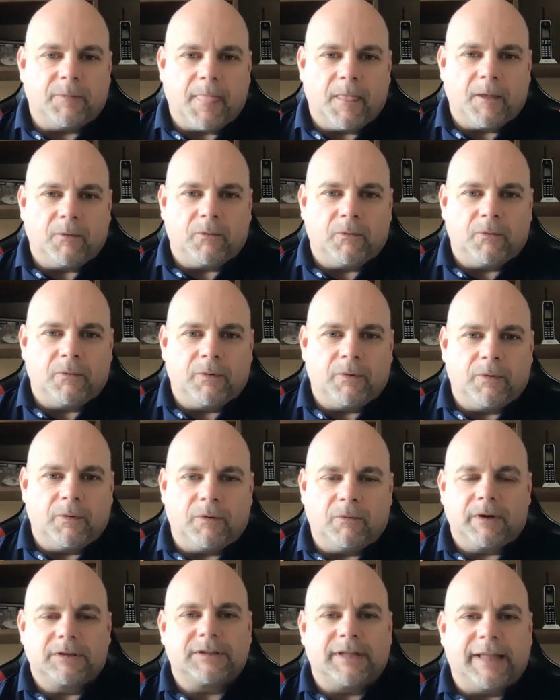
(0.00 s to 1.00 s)
but
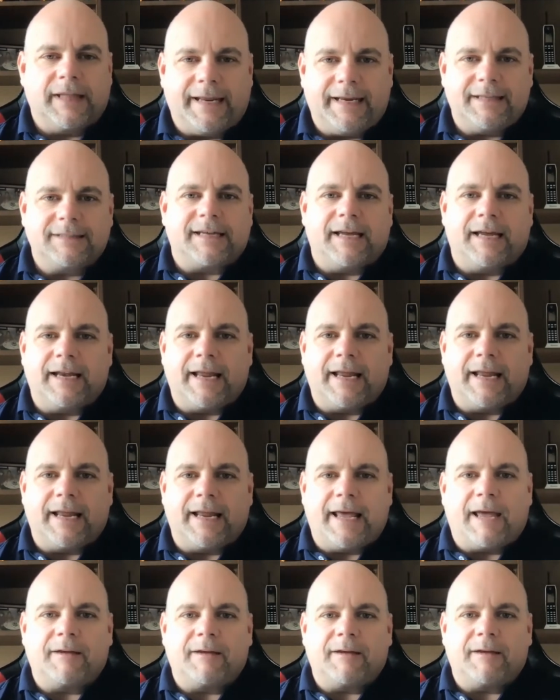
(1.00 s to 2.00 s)
where's Lainey's
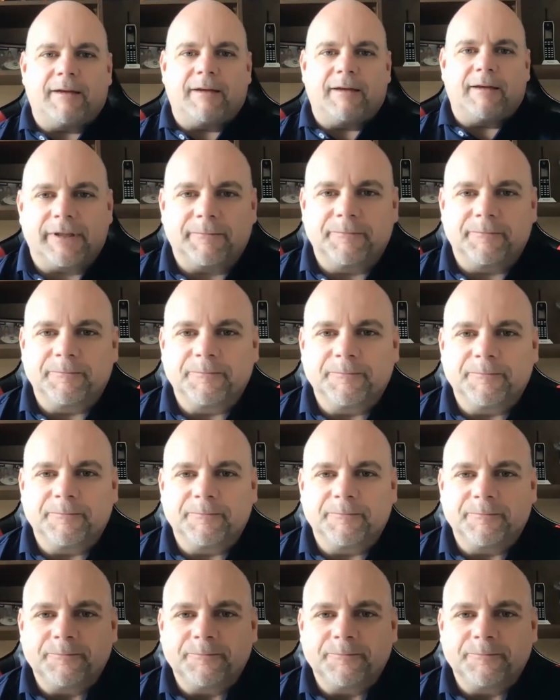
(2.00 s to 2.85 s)
head at personally?